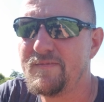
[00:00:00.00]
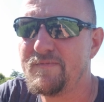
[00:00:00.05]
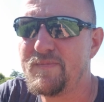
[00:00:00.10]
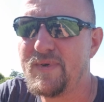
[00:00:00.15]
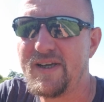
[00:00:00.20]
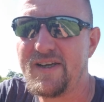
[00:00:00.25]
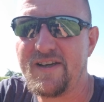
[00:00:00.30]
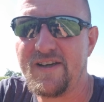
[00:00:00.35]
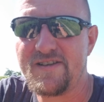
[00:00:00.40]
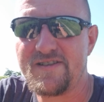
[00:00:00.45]

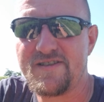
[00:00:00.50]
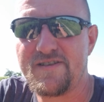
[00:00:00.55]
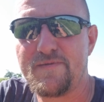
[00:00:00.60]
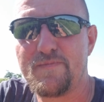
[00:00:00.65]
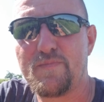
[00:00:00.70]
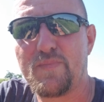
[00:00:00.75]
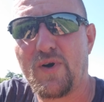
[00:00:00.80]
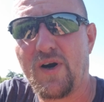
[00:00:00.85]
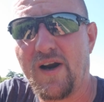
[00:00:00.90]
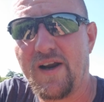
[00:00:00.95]
because of the
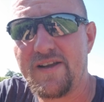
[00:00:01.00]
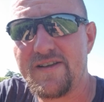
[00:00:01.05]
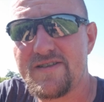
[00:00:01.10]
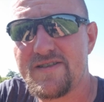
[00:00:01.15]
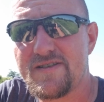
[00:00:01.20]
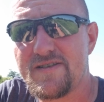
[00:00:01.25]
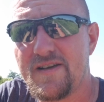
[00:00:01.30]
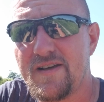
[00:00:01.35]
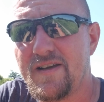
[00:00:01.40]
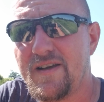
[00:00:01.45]

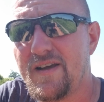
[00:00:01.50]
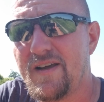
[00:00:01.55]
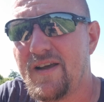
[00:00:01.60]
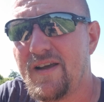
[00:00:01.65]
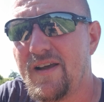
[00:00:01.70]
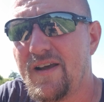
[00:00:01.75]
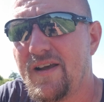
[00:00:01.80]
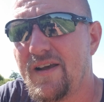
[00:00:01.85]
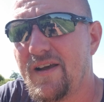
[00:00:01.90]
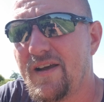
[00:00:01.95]
price
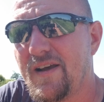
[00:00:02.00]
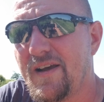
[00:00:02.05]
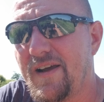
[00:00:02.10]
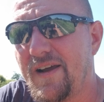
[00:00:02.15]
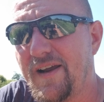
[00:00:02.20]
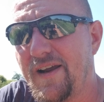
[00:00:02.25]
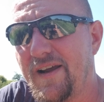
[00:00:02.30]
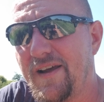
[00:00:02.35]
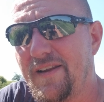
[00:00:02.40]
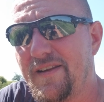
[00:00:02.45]

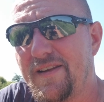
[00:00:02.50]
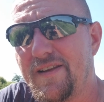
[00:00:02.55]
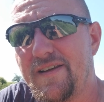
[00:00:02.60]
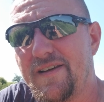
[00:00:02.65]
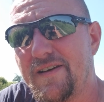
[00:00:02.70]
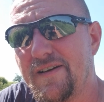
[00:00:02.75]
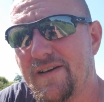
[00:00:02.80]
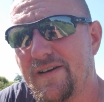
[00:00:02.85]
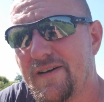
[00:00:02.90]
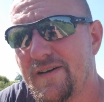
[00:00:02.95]
and
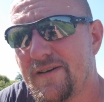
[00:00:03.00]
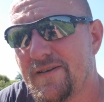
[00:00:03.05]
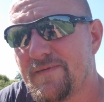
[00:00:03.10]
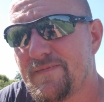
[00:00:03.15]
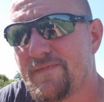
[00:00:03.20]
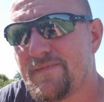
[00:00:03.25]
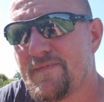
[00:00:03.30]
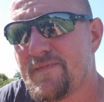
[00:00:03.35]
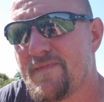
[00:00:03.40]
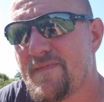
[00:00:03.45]
the
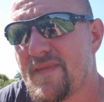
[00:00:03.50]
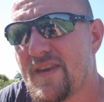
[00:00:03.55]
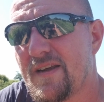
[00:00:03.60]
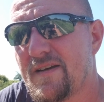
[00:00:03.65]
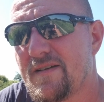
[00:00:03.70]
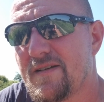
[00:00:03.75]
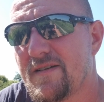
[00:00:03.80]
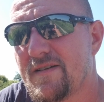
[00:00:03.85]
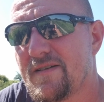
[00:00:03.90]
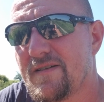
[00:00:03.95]

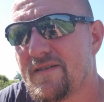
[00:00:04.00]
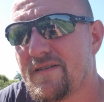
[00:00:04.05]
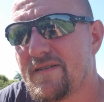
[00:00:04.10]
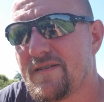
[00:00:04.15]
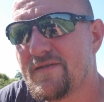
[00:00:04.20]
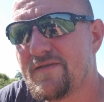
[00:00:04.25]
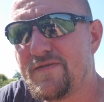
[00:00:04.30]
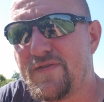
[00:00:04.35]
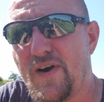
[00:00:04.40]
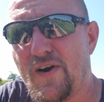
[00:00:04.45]

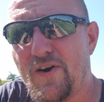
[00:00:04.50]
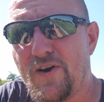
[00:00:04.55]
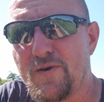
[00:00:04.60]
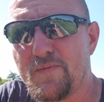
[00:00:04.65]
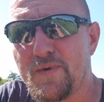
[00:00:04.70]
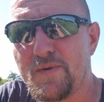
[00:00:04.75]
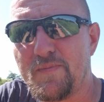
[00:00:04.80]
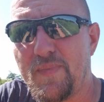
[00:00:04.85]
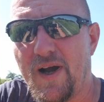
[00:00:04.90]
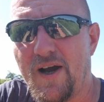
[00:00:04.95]

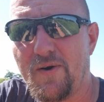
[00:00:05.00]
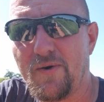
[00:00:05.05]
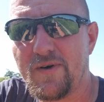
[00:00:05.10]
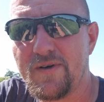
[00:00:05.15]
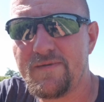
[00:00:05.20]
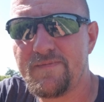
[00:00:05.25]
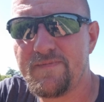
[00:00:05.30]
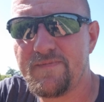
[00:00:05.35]
variable power,